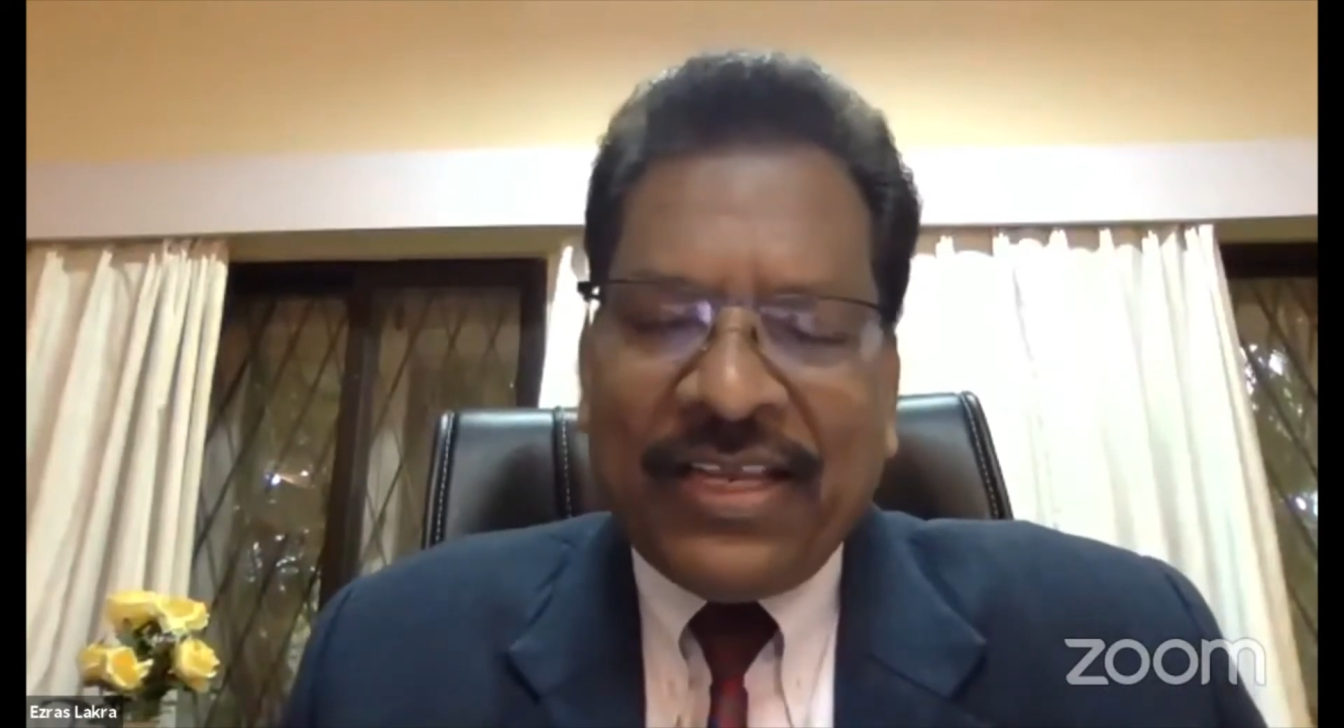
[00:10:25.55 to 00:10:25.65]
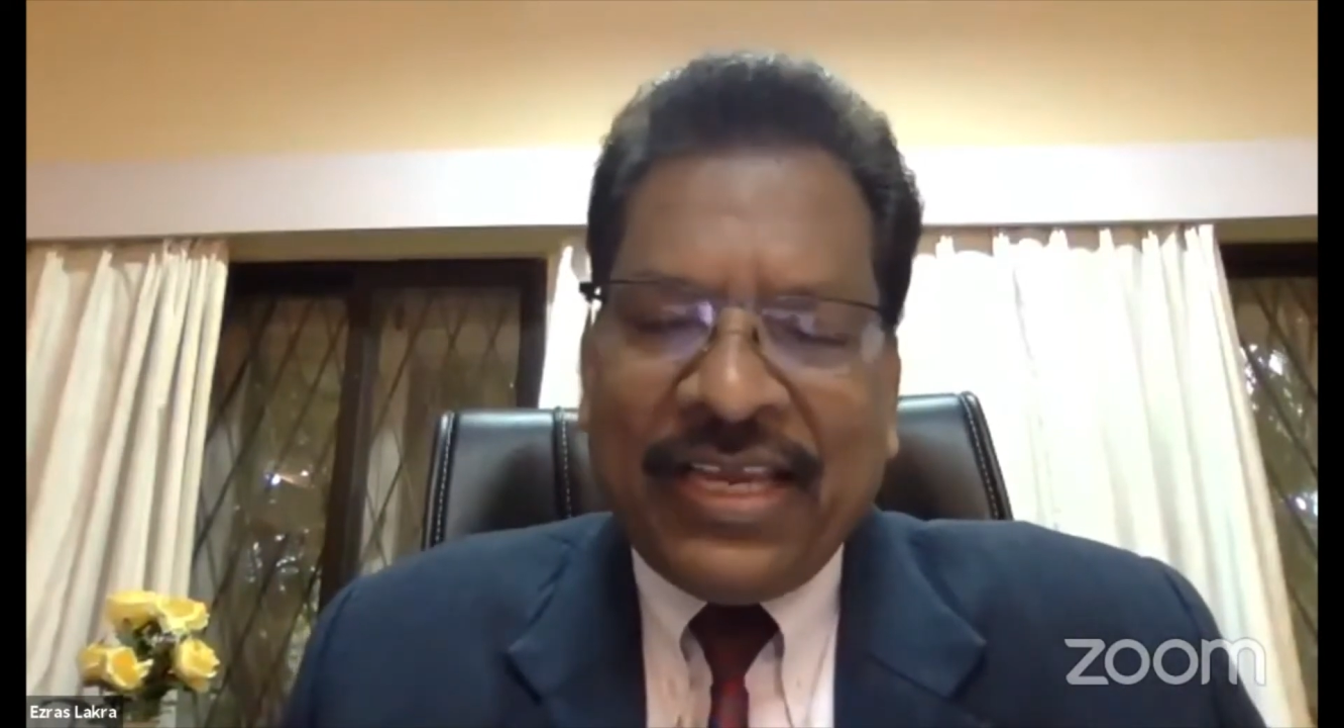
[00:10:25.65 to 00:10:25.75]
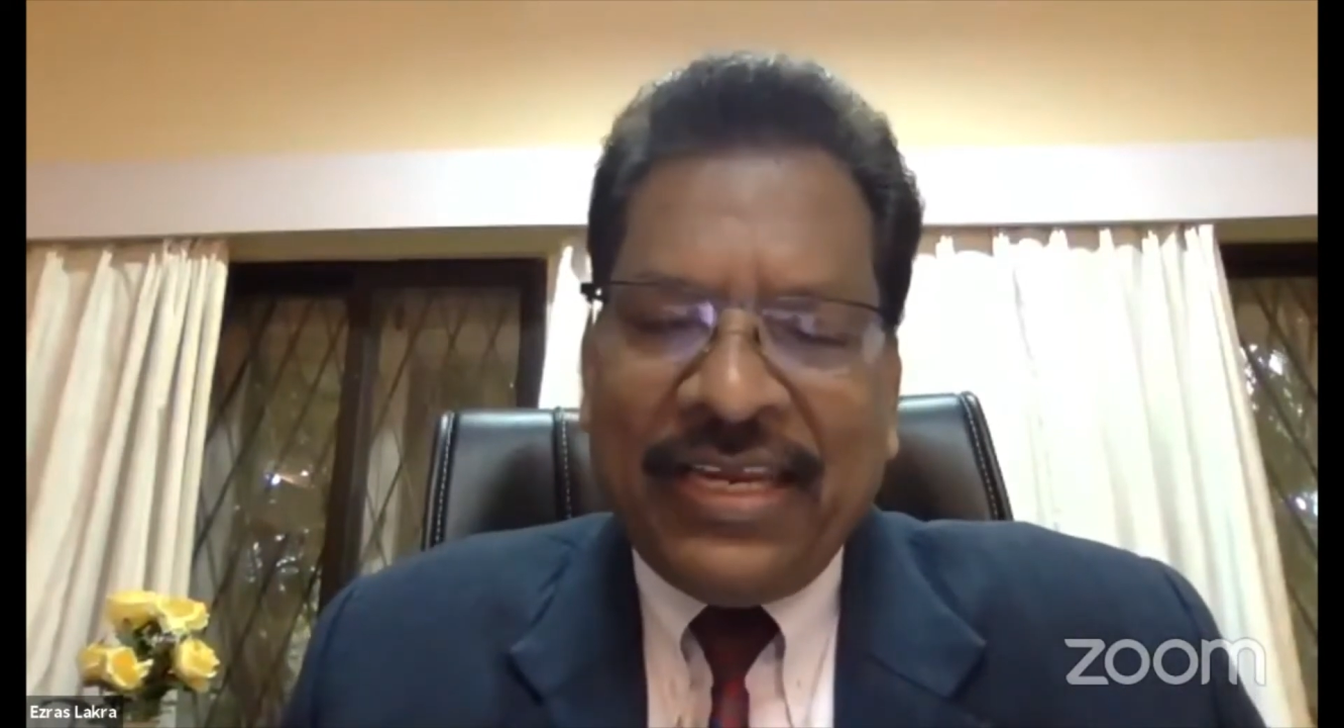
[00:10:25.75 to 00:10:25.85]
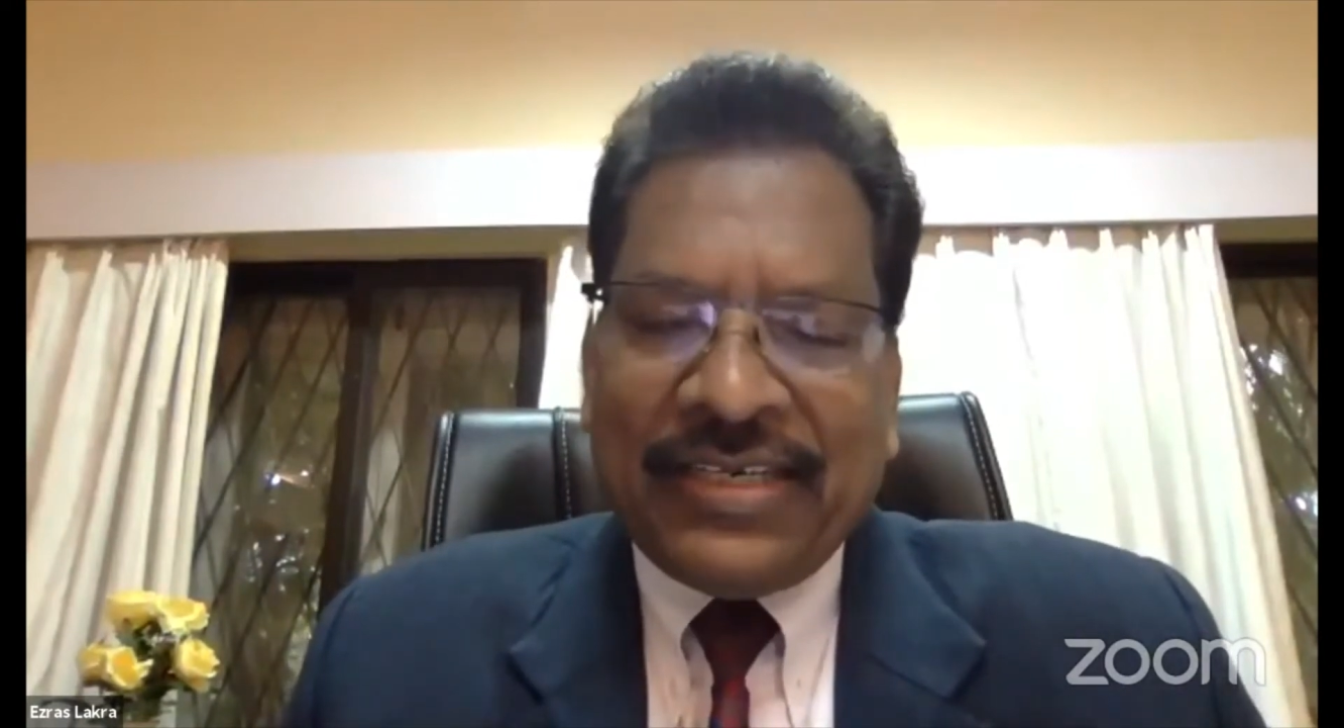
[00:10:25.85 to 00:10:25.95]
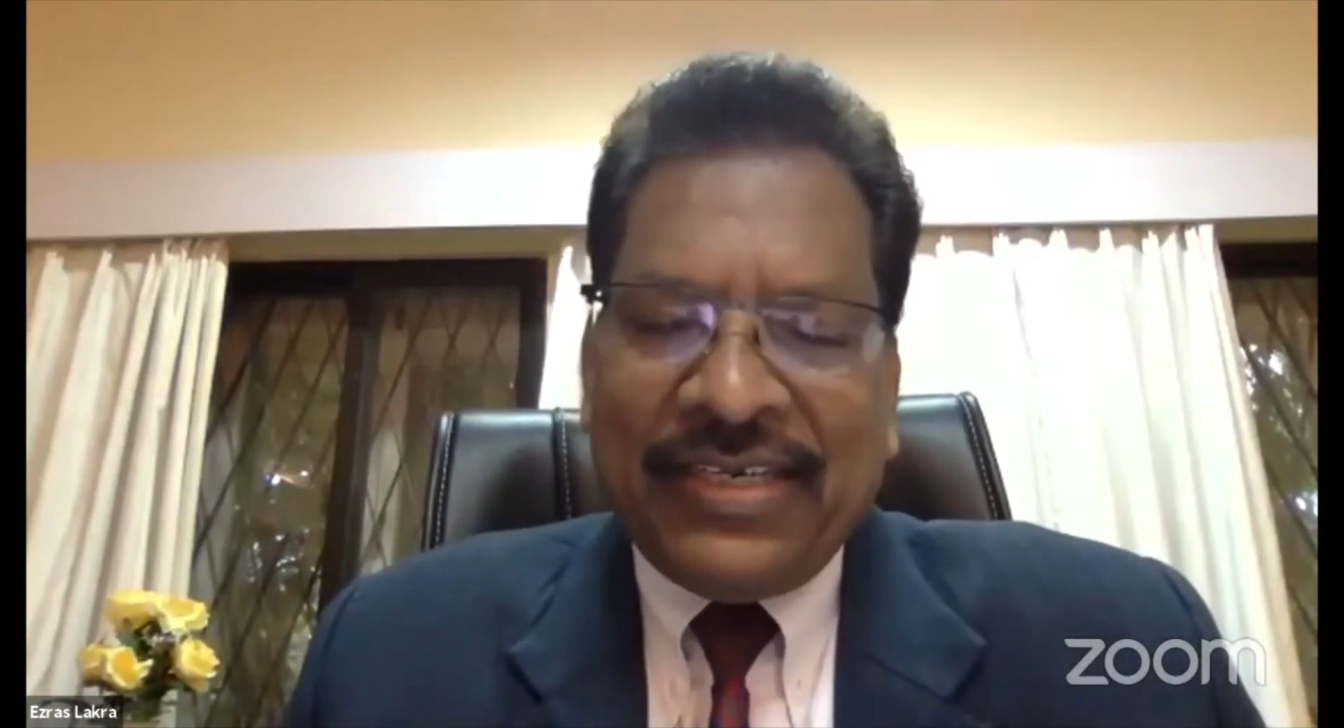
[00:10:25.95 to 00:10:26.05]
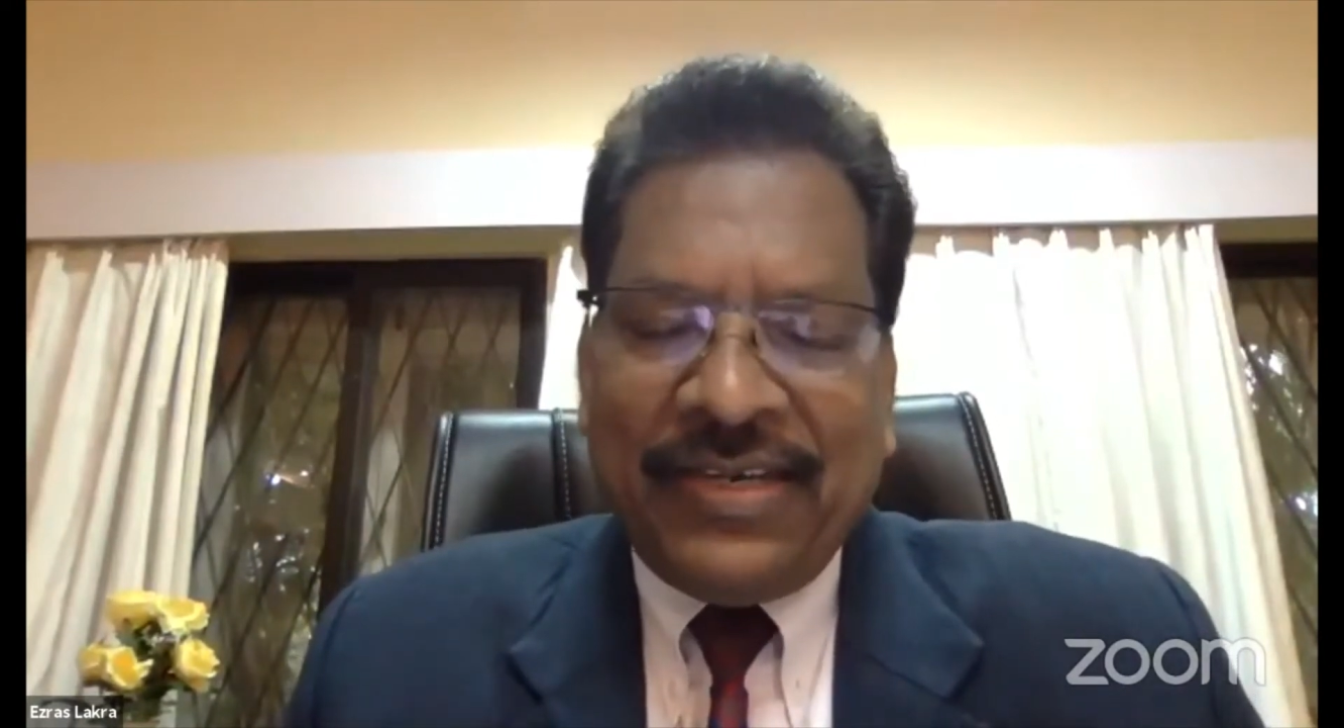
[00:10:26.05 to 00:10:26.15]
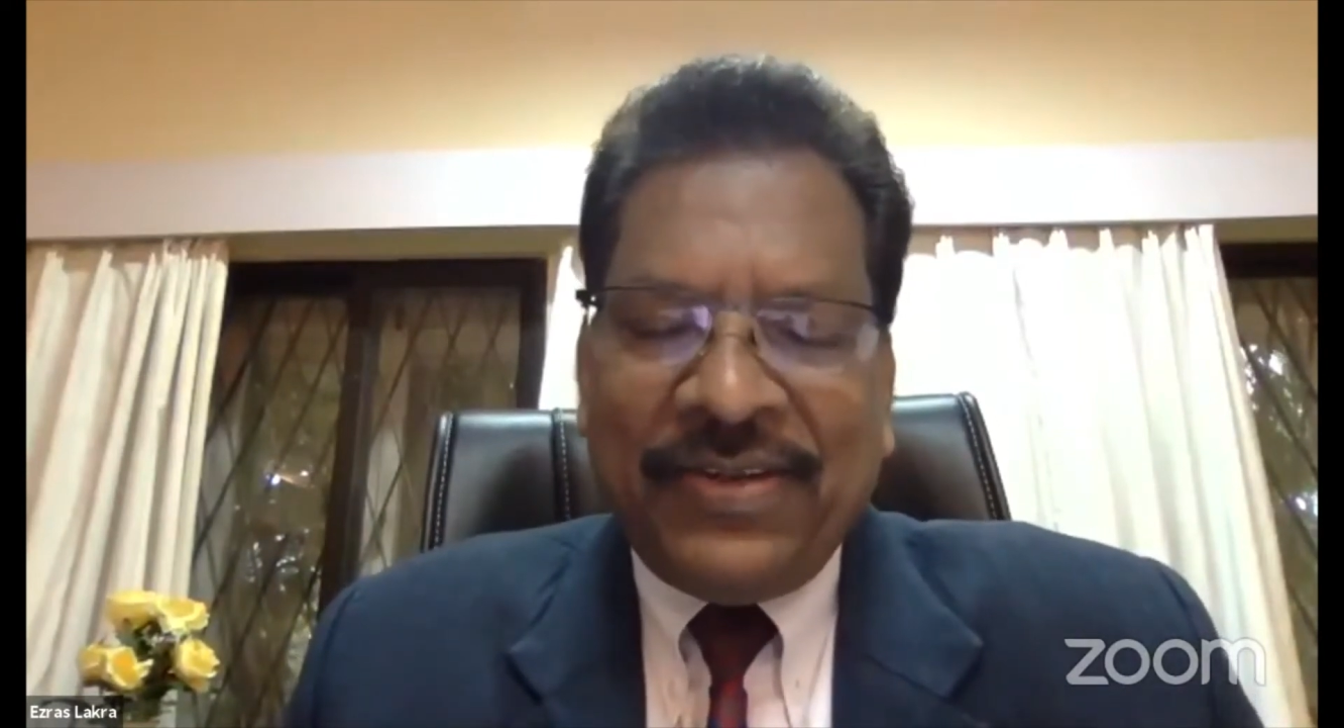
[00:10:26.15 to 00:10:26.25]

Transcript: connected,